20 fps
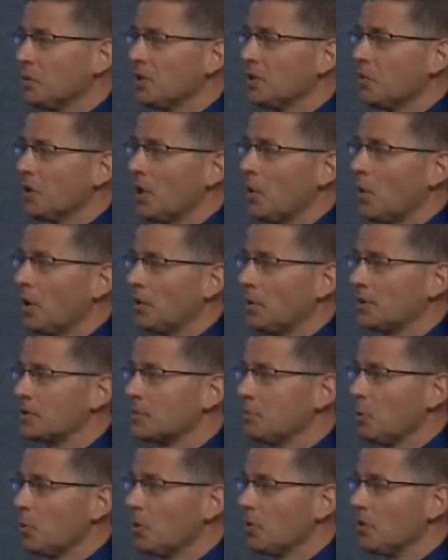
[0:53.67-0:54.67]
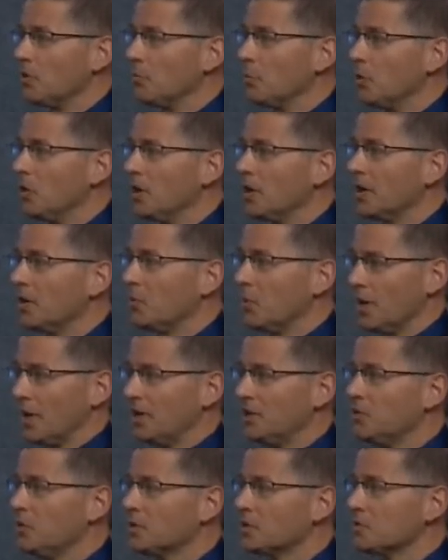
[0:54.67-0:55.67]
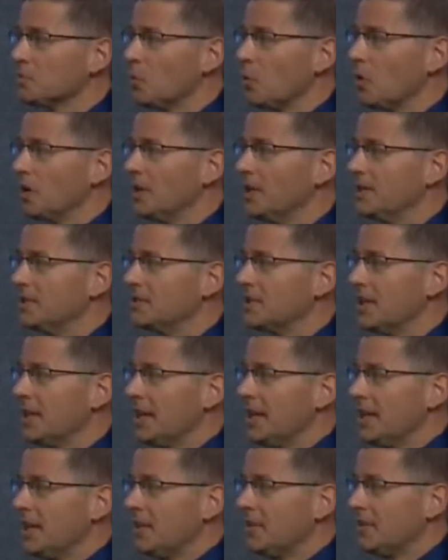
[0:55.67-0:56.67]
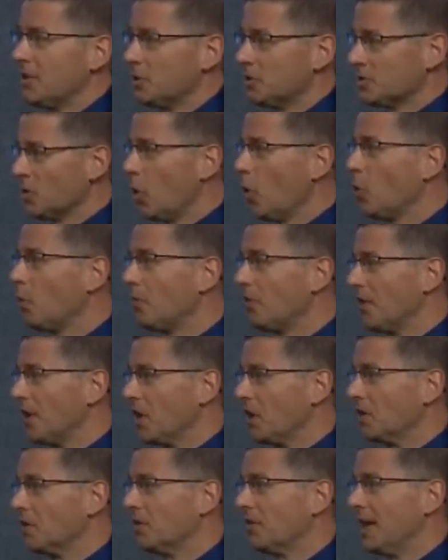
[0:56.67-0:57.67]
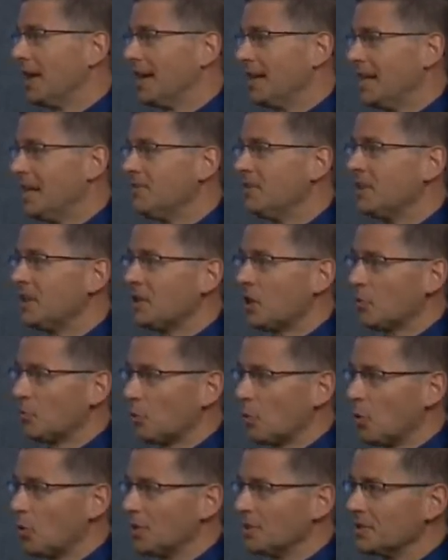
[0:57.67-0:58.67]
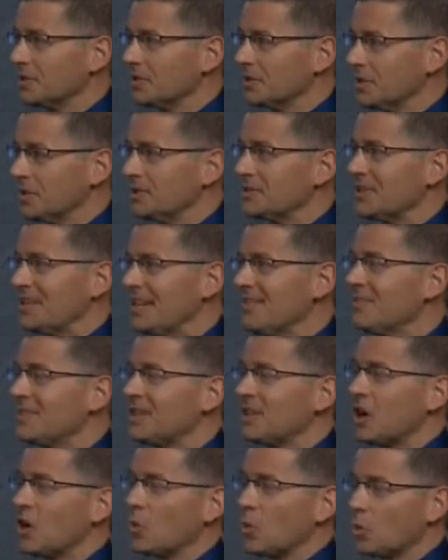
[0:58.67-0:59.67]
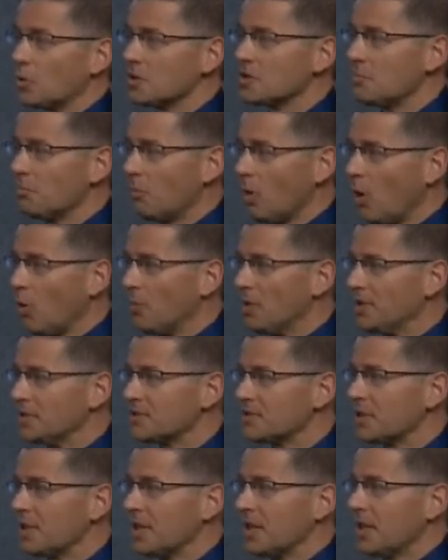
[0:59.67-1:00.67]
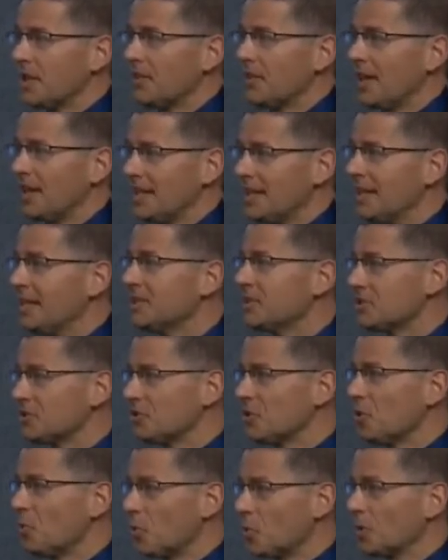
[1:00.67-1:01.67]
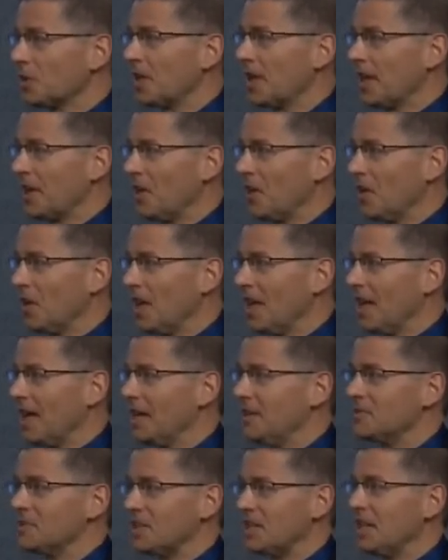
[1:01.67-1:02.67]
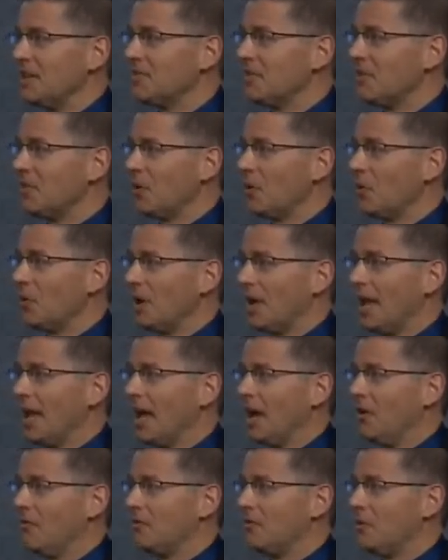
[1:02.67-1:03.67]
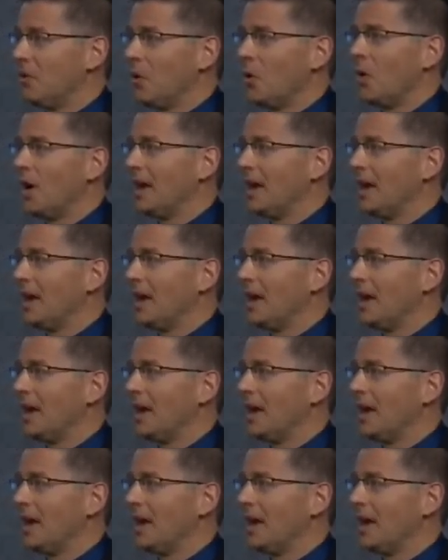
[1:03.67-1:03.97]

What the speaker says: And really what I want to explore in the book, and what I do explore, is there's hope there, that even in our brokenness, even in our worst moments, that he's still working in our lives, even though we have